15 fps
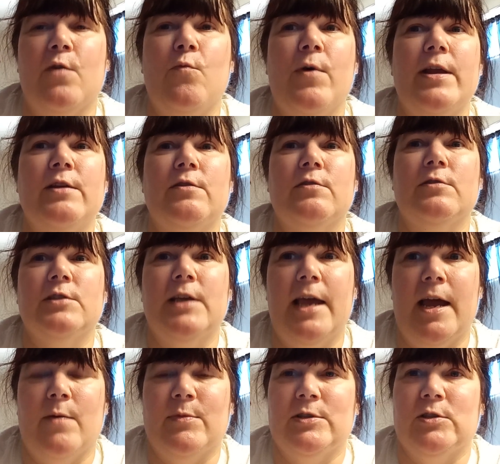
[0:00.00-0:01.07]
I went to
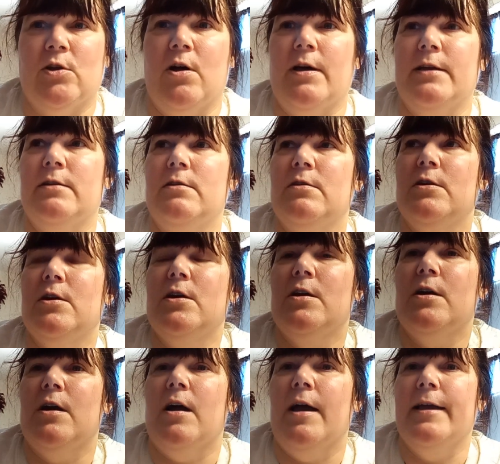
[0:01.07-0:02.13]
Amazon,
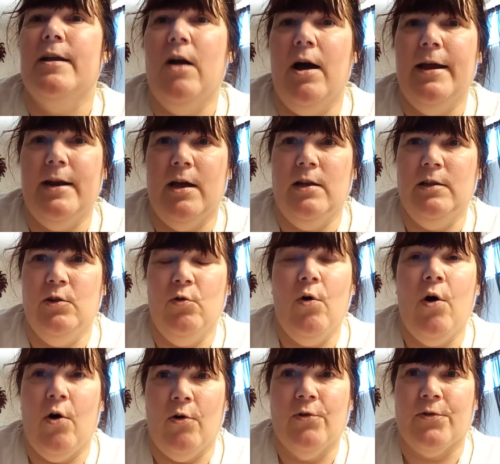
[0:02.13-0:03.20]
I got a little
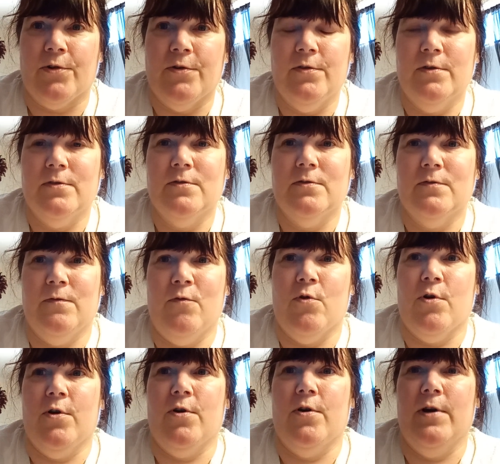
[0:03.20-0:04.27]
holder
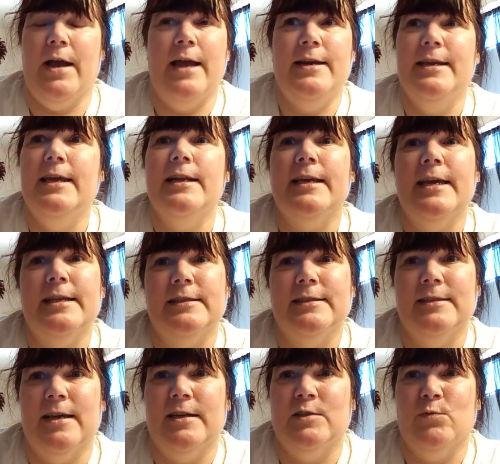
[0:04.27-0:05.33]
for her. I had to get a kitten
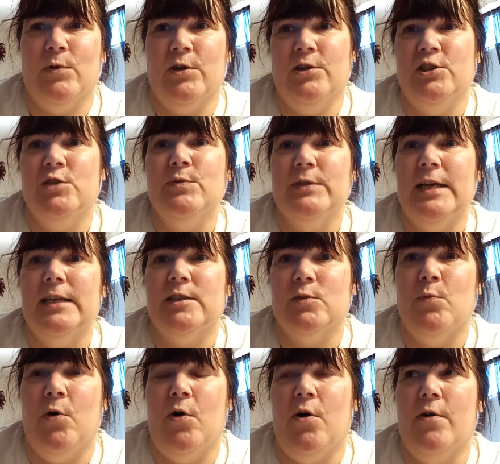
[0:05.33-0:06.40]
size one because she was that
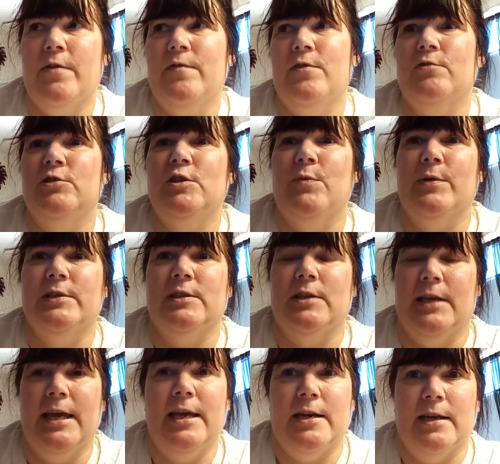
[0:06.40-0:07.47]
small, even though she wasn't a
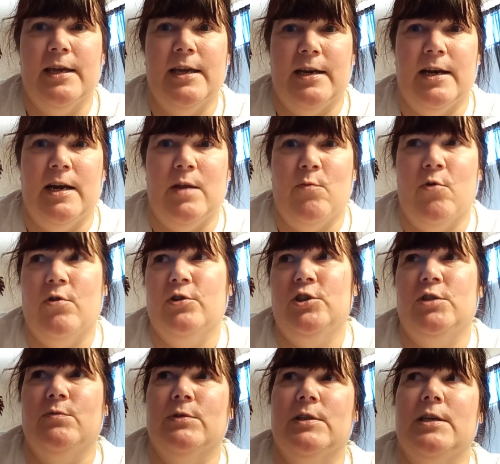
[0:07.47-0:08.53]
kitten anymore.
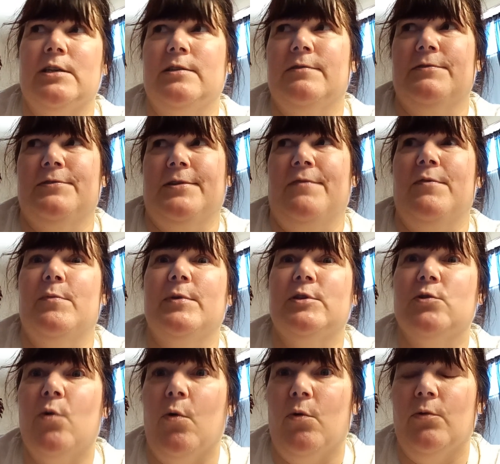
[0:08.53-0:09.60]
She was like 7
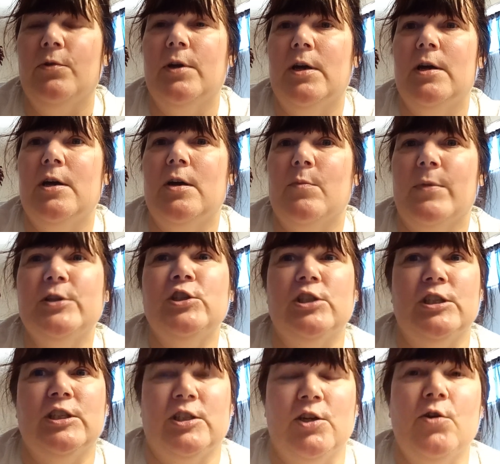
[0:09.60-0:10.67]
months old, but
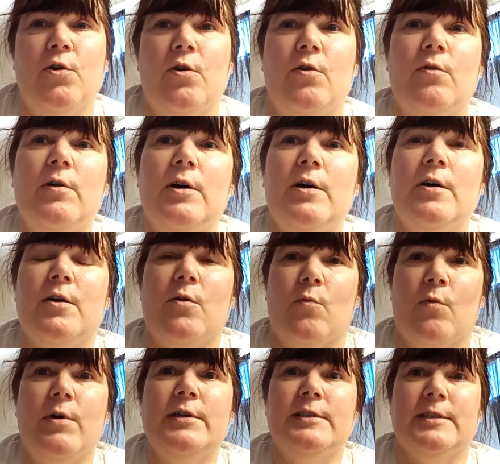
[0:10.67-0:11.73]
she still
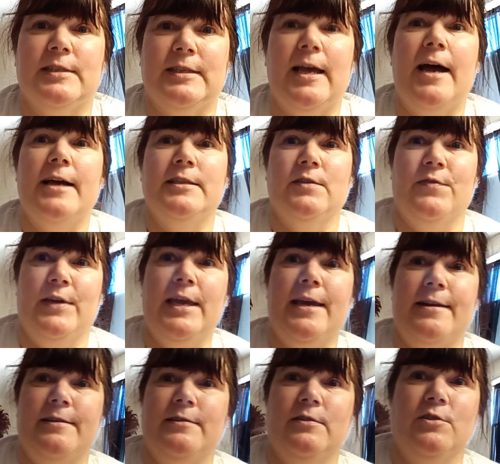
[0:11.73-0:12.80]
was the size of a
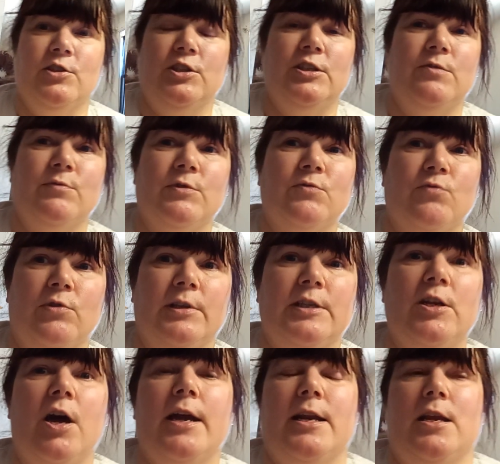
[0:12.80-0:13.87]
kitten because she was really
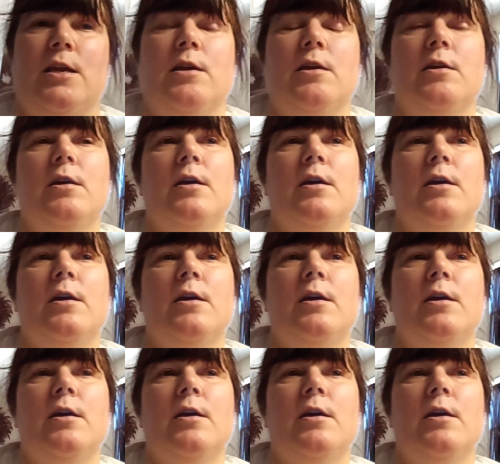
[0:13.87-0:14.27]
tiny.